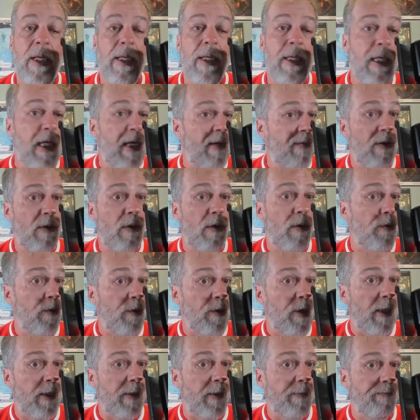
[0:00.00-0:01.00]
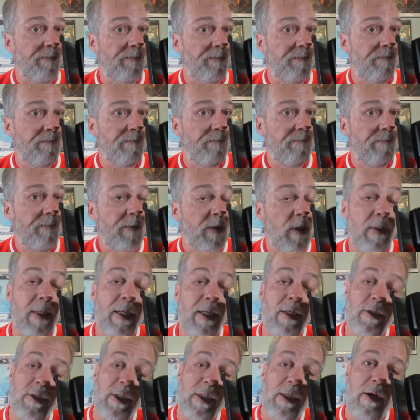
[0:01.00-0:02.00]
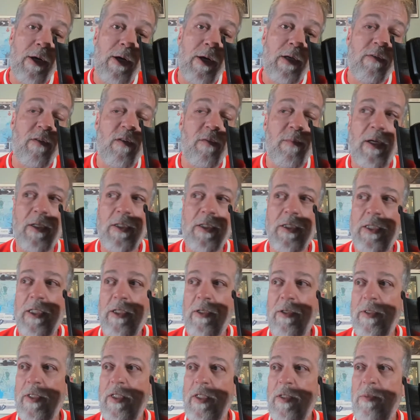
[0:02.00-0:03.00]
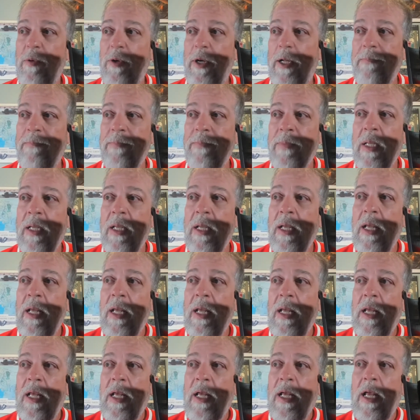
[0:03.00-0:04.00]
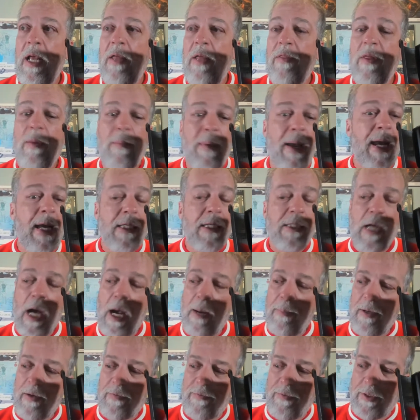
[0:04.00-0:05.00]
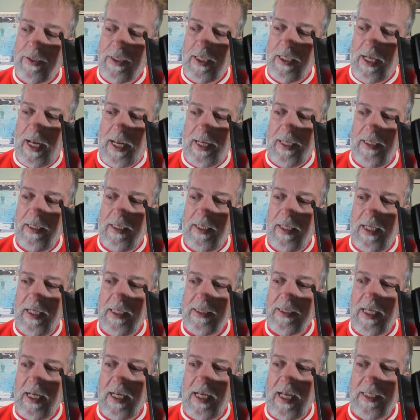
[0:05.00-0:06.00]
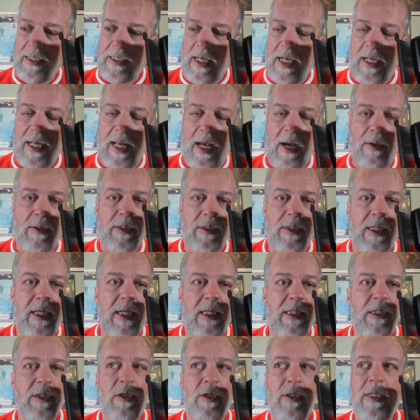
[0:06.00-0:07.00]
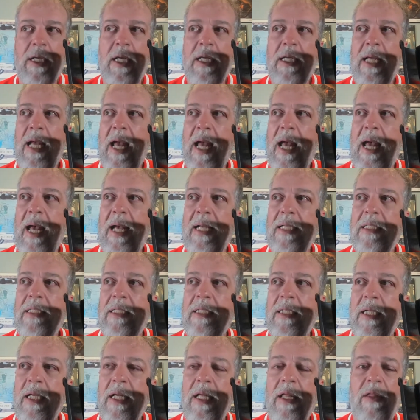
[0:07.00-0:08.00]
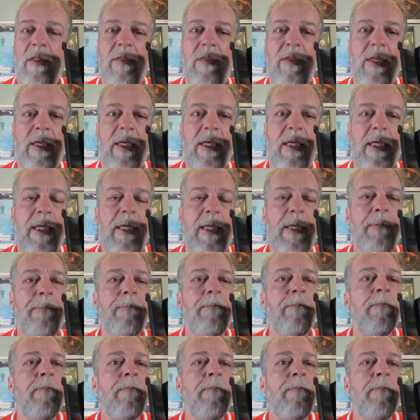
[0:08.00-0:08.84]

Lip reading: even though they're not. So, interesting article from Al Jazeera this morning. The main topic for tonight is, as I announced, is looking at the